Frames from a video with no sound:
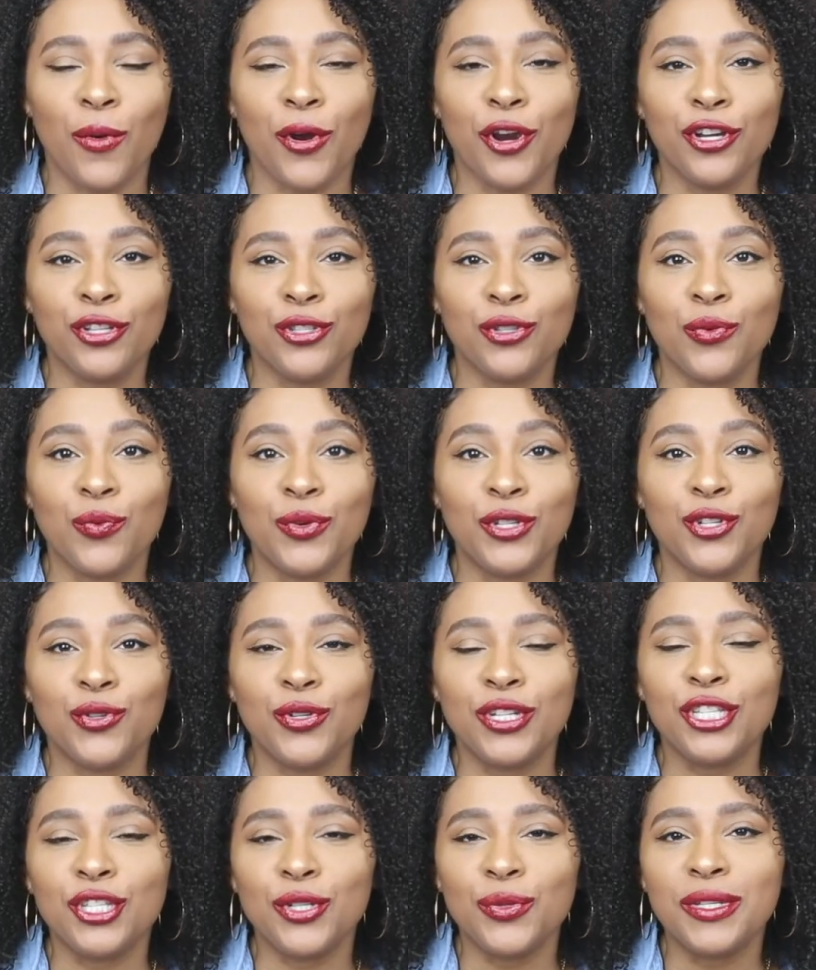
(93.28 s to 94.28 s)
work. So what you
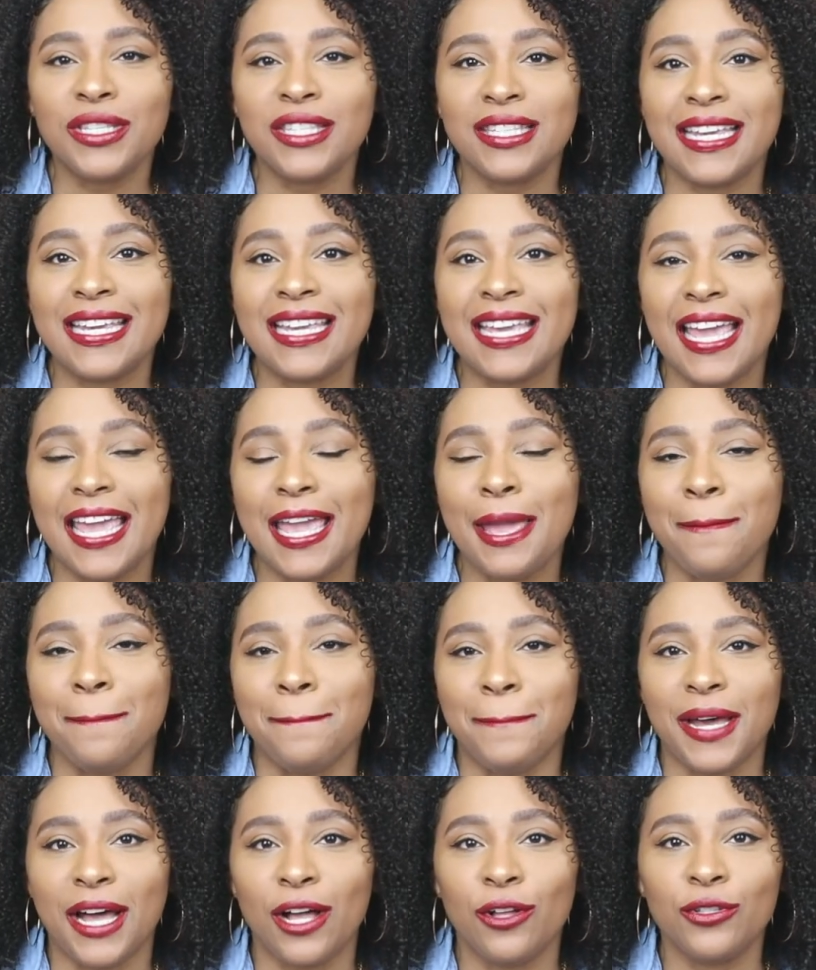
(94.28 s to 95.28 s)
can do is take a
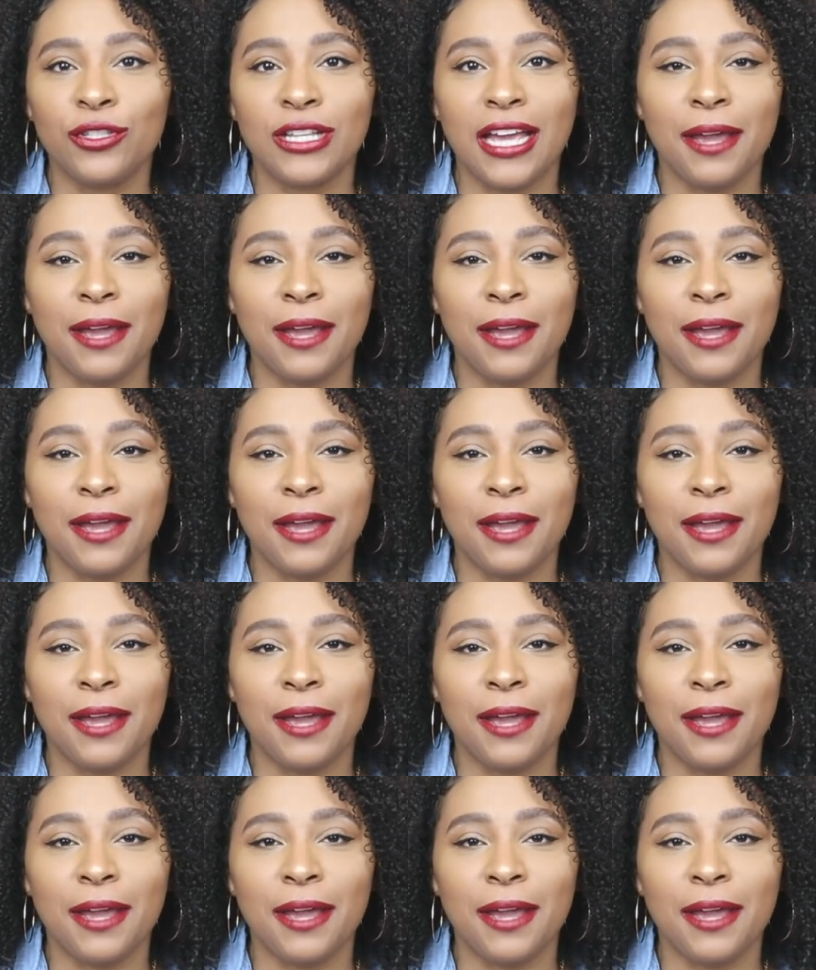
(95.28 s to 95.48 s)
belt.